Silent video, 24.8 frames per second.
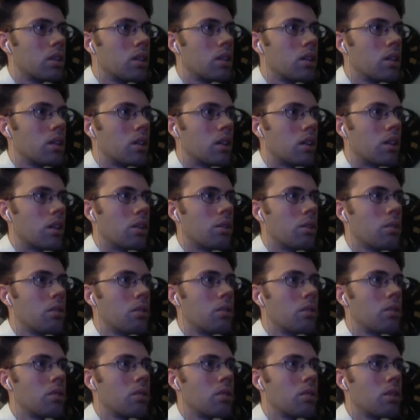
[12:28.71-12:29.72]
Hello?
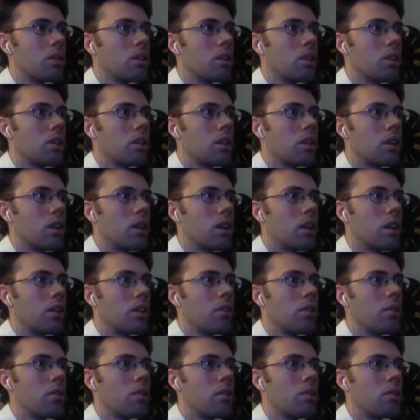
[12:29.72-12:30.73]

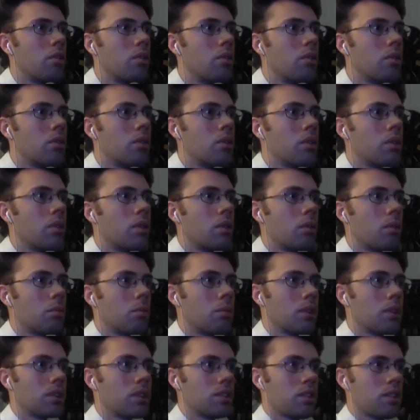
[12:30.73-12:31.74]
Hello?
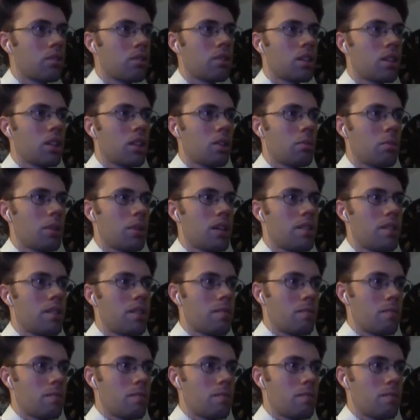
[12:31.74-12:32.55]
Please don't kill me.